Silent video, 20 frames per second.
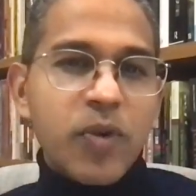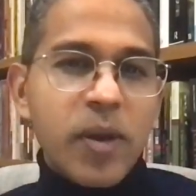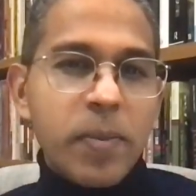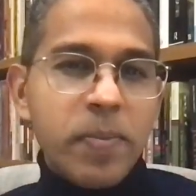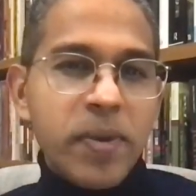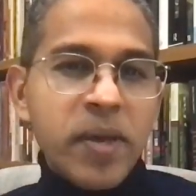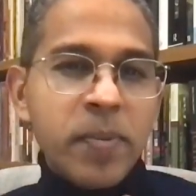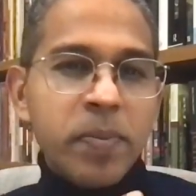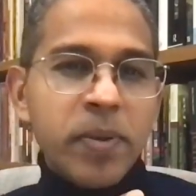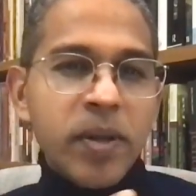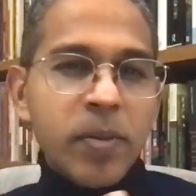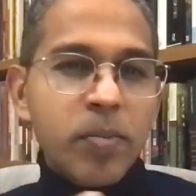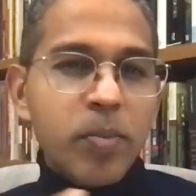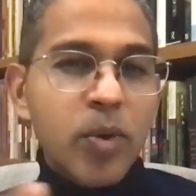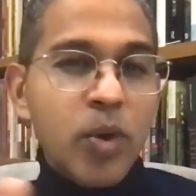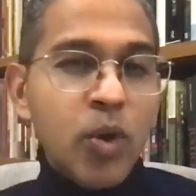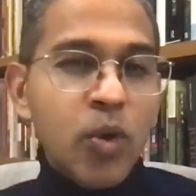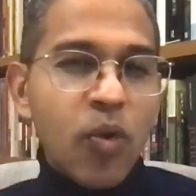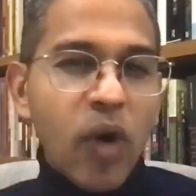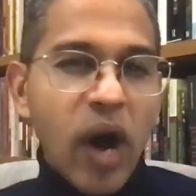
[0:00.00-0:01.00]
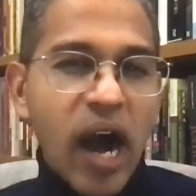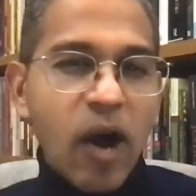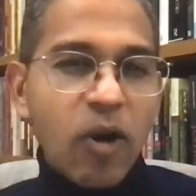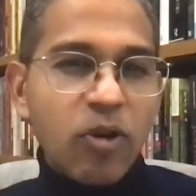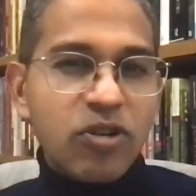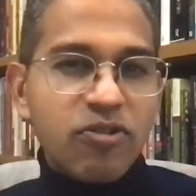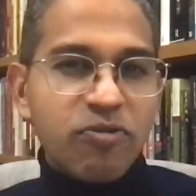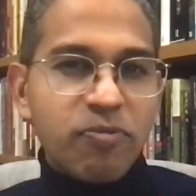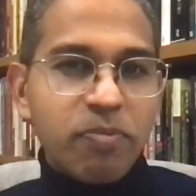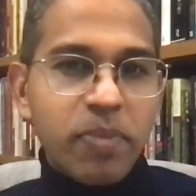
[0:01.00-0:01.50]
When people move
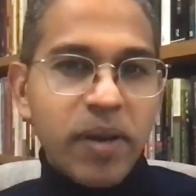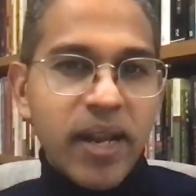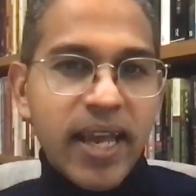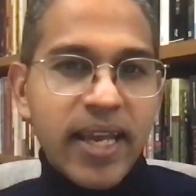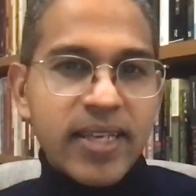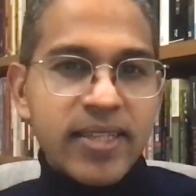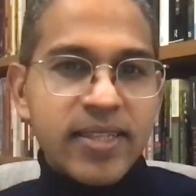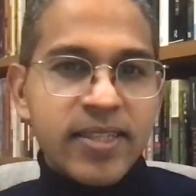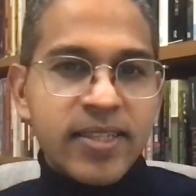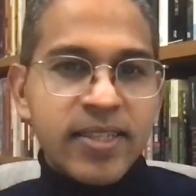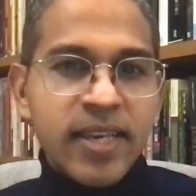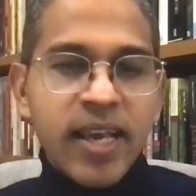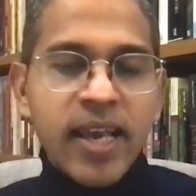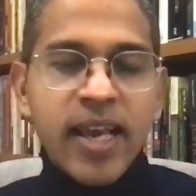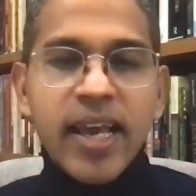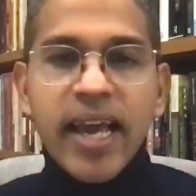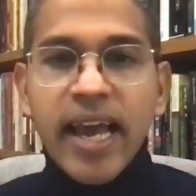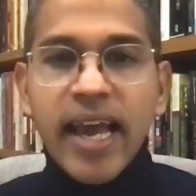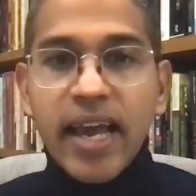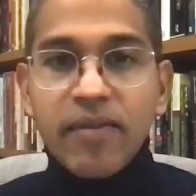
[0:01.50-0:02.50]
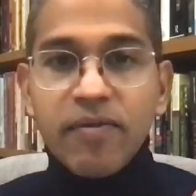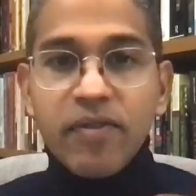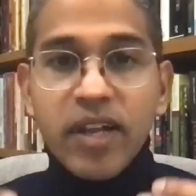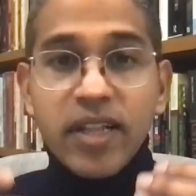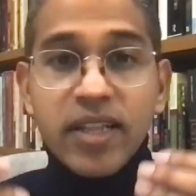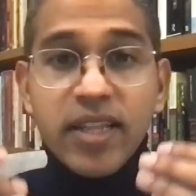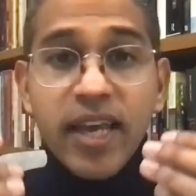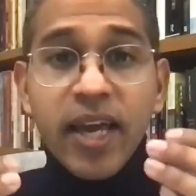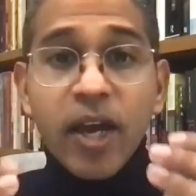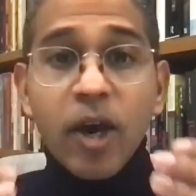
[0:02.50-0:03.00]
out of place and
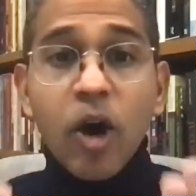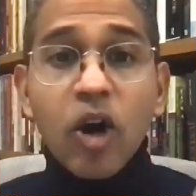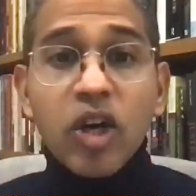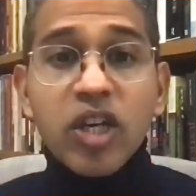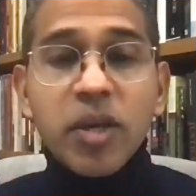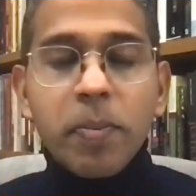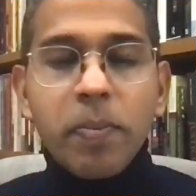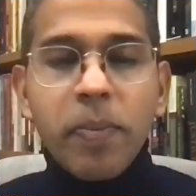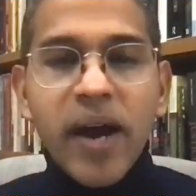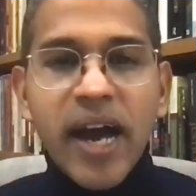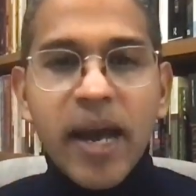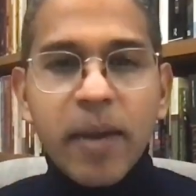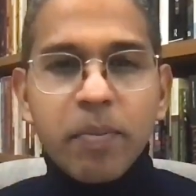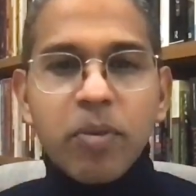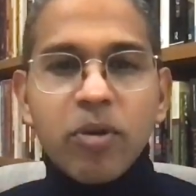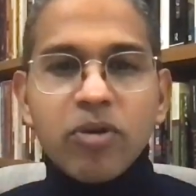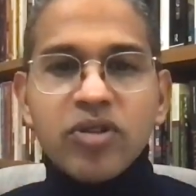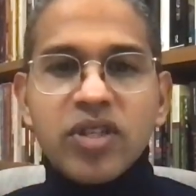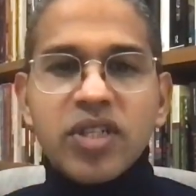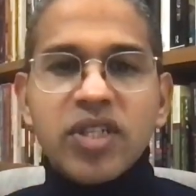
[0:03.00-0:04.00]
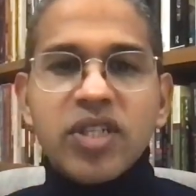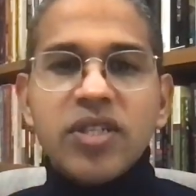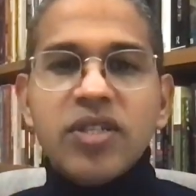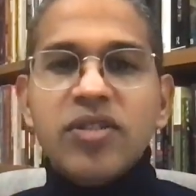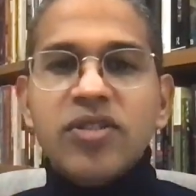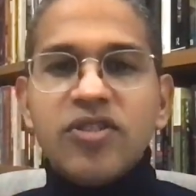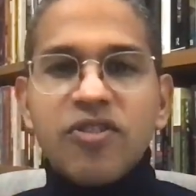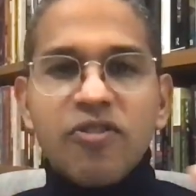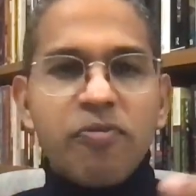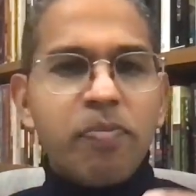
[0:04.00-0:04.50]
when they occupy
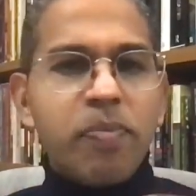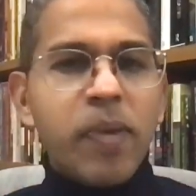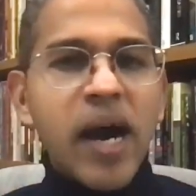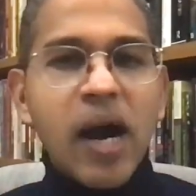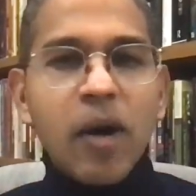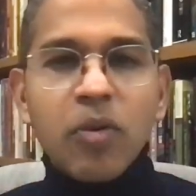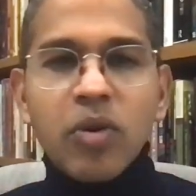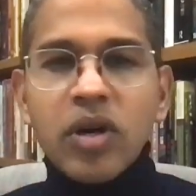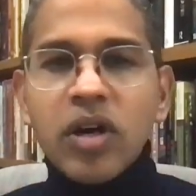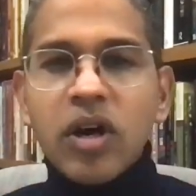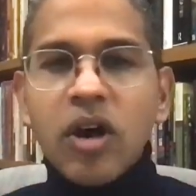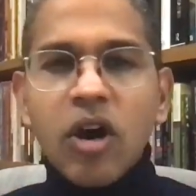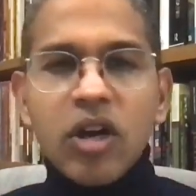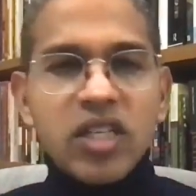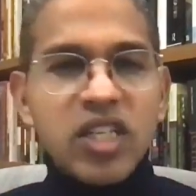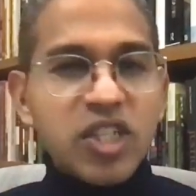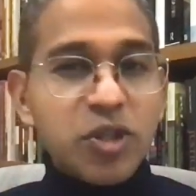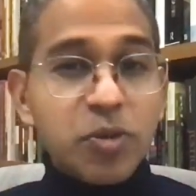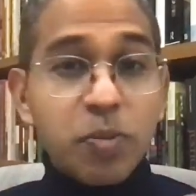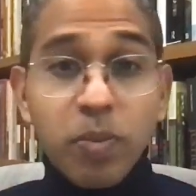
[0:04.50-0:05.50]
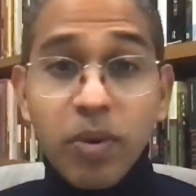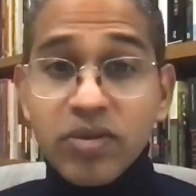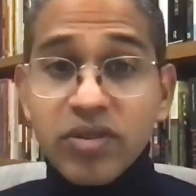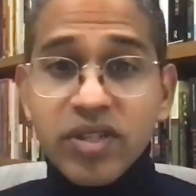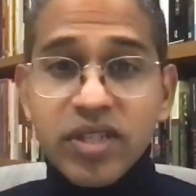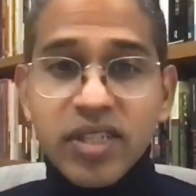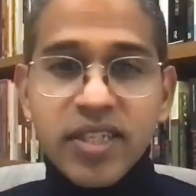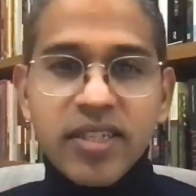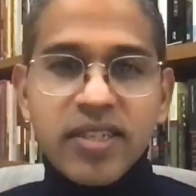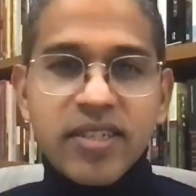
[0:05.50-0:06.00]
positions of power or just
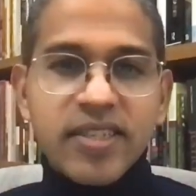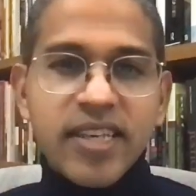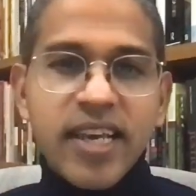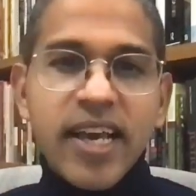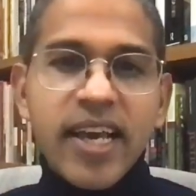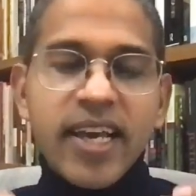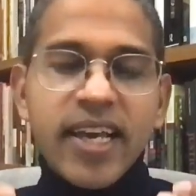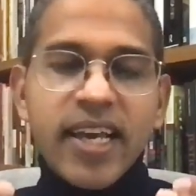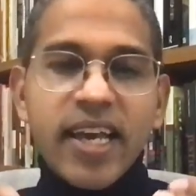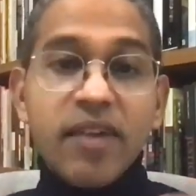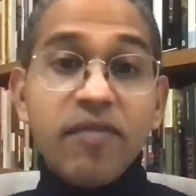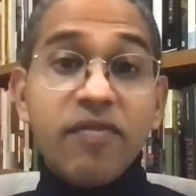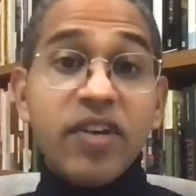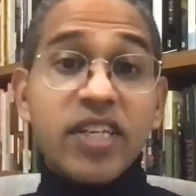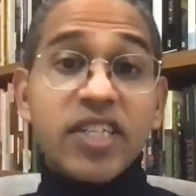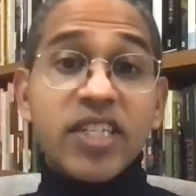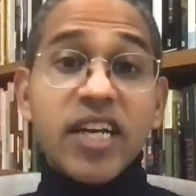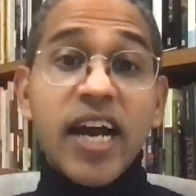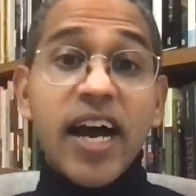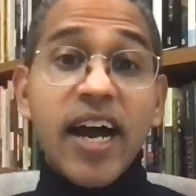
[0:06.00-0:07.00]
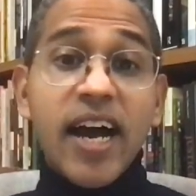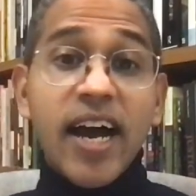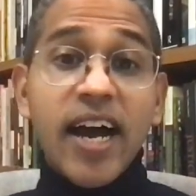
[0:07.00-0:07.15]
positions in which